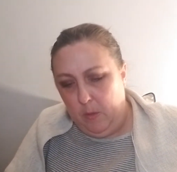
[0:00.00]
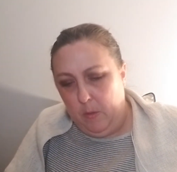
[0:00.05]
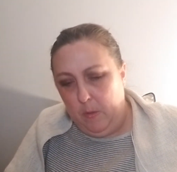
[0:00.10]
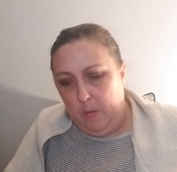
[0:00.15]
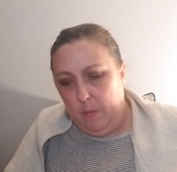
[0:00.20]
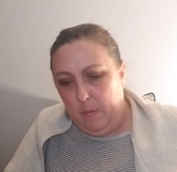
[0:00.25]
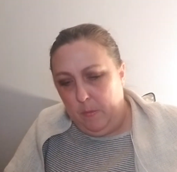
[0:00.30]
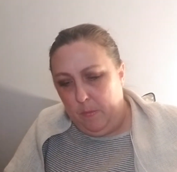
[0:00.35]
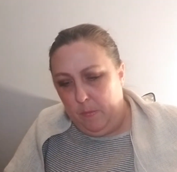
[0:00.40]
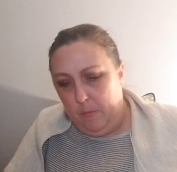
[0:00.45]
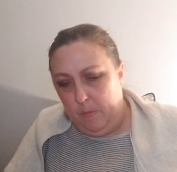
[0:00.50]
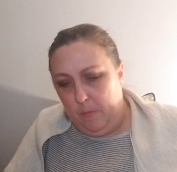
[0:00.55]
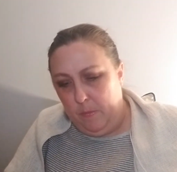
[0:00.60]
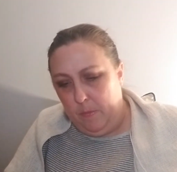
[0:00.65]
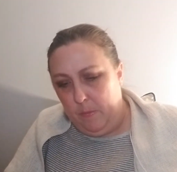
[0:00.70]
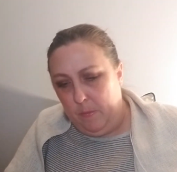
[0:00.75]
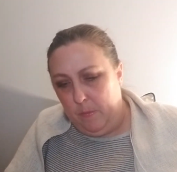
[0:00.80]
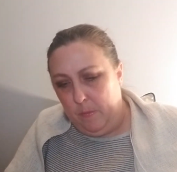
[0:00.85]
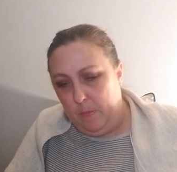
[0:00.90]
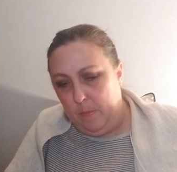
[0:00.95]

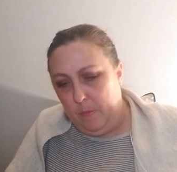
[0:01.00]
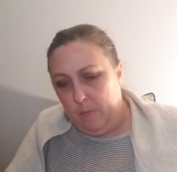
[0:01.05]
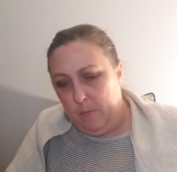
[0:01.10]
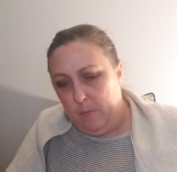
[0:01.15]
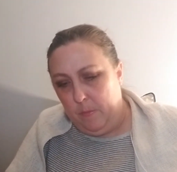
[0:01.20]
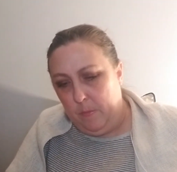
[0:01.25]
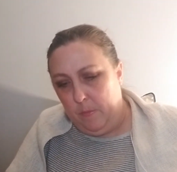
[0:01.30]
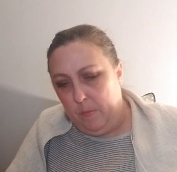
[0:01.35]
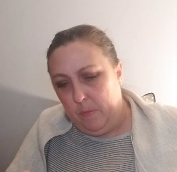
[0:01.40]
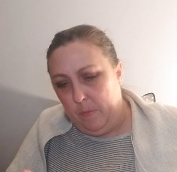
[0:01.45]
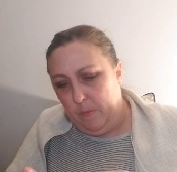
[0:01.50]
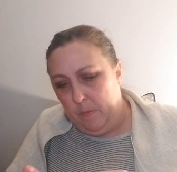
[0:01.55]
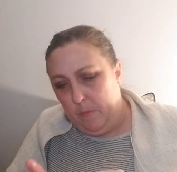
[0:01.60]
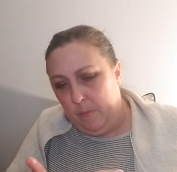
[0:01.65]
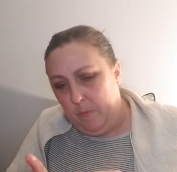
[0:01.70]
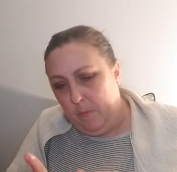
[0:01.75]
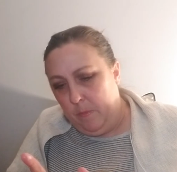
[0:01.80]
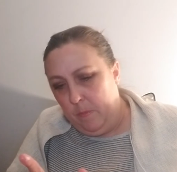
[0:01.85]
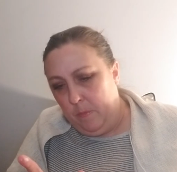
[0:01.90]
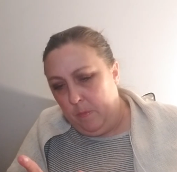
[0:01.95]

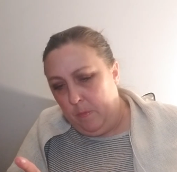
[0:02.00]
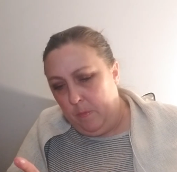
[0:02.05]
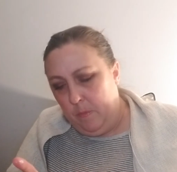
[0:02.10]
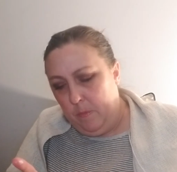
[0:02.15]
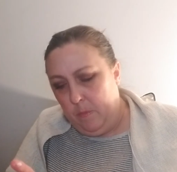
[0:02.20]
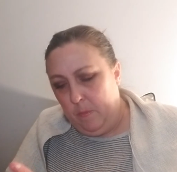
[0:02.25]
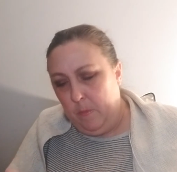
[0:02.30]
Nobody speaks.